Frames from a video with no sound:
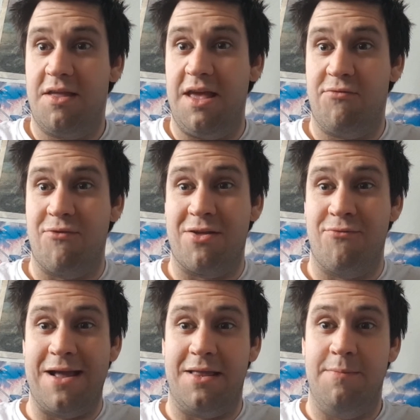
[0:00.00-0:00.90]

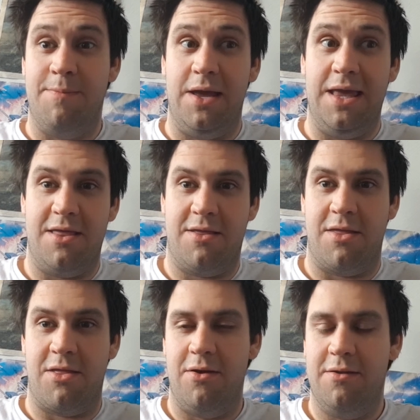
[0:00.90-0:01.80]
resurrected by
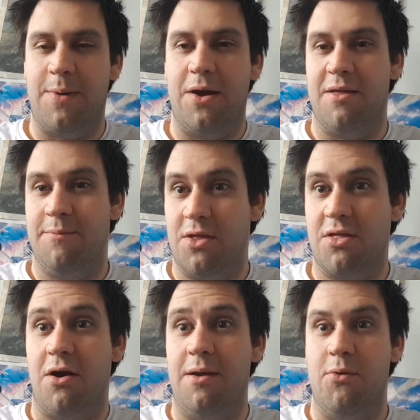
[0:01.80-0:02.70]
some
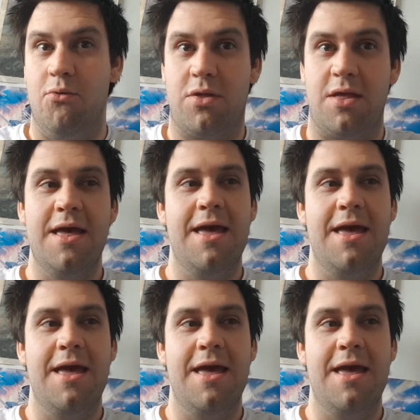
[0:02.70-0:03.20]
disciples,